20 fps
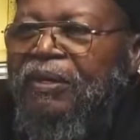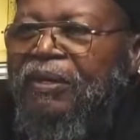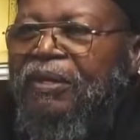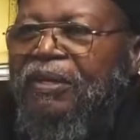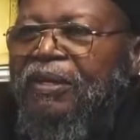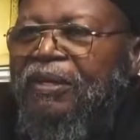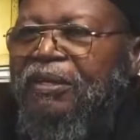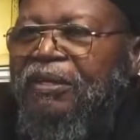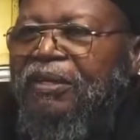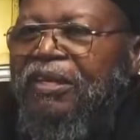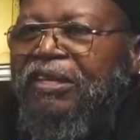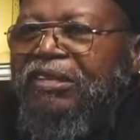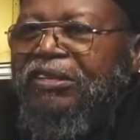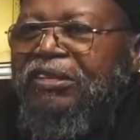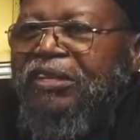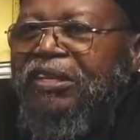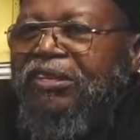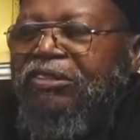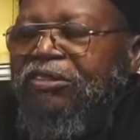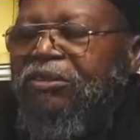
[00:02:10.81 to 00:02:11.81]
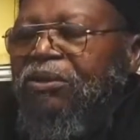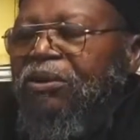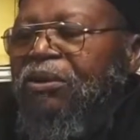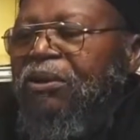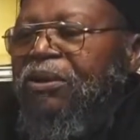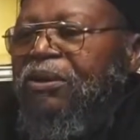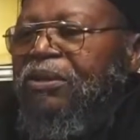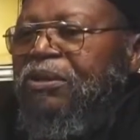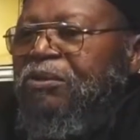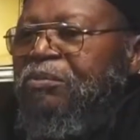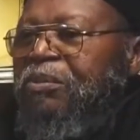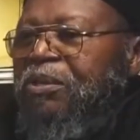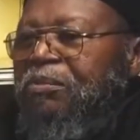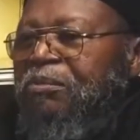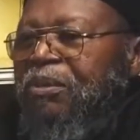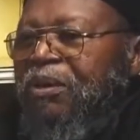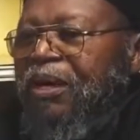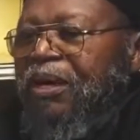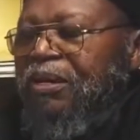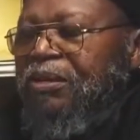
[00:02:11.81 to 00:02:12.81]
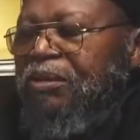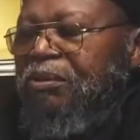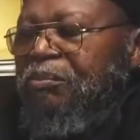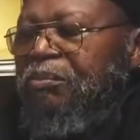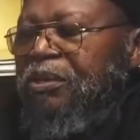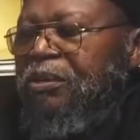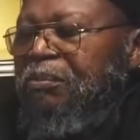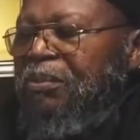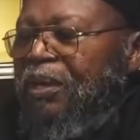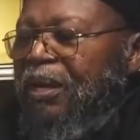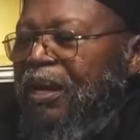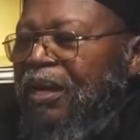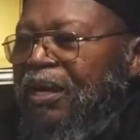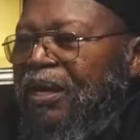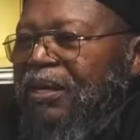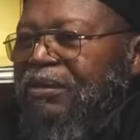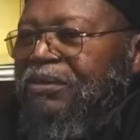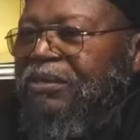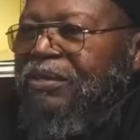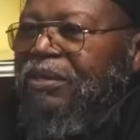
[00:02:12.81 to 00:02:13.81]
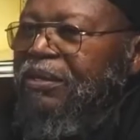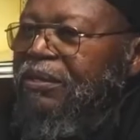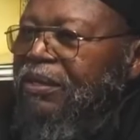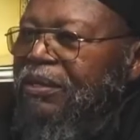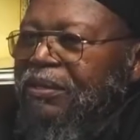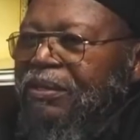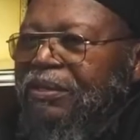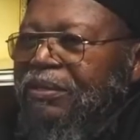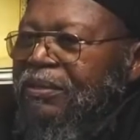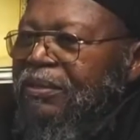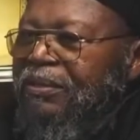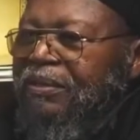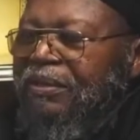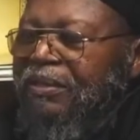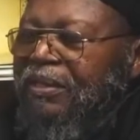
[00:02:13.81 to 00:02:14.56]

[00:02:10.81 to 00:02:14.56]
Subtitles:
Yeah, they said, oh, you'll be back. I said, no.